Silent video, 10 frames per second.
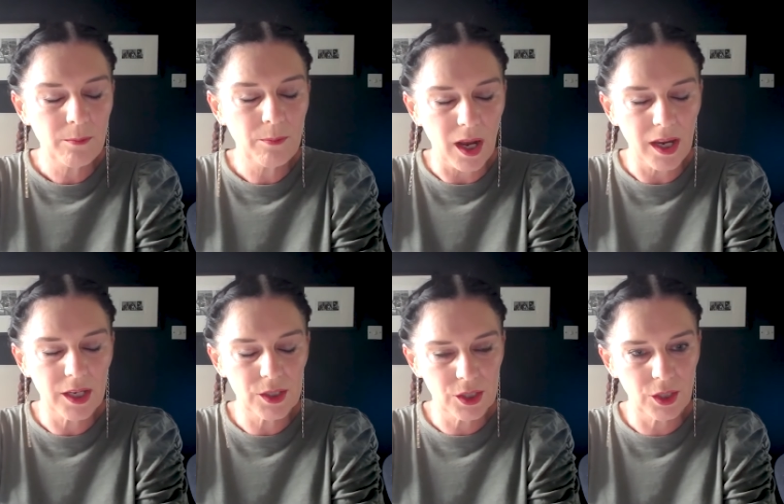
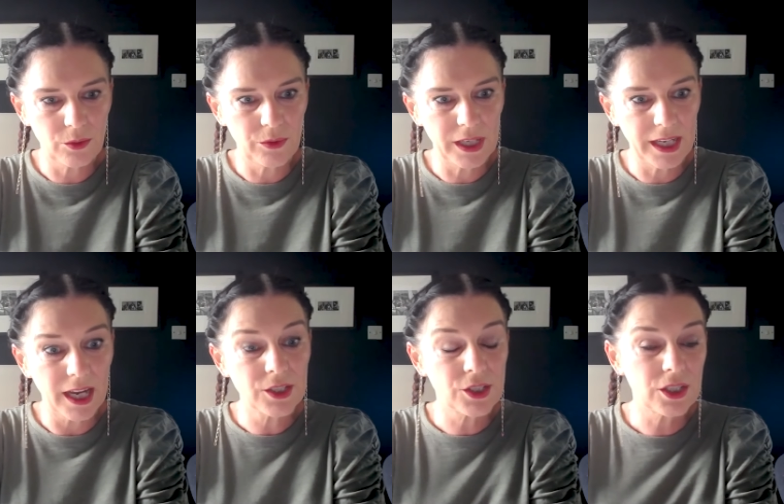buyers who really
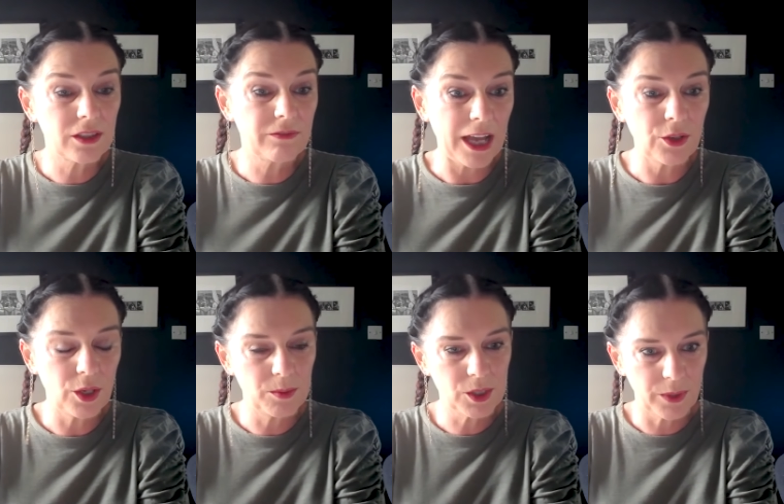understood the
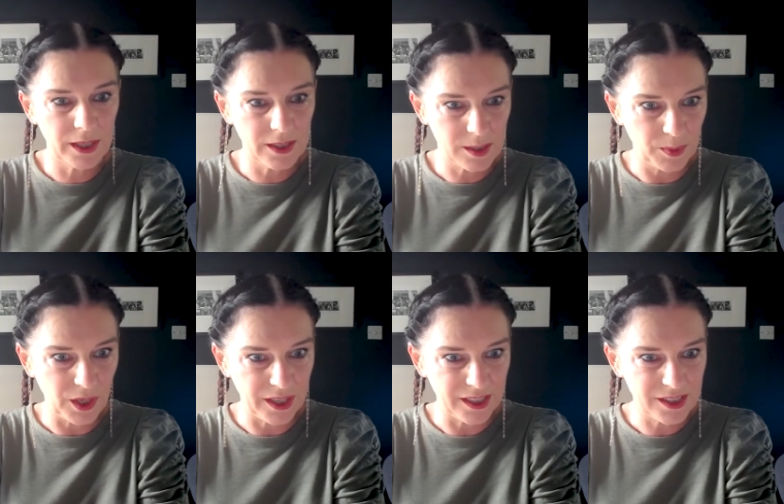value between the
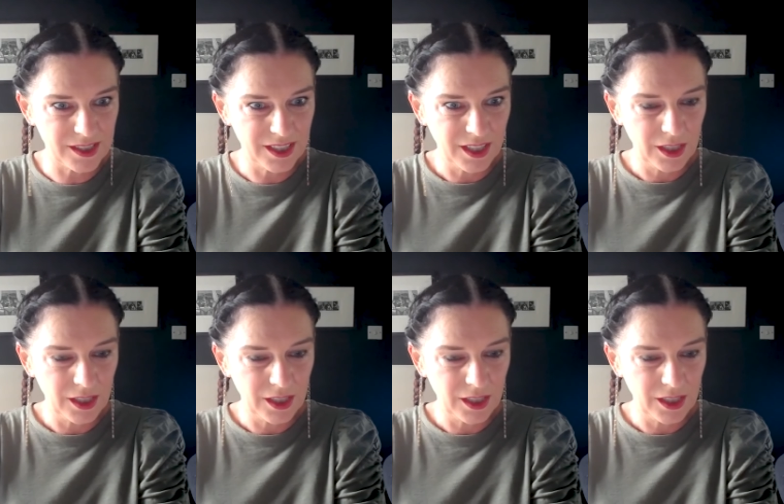suppliers.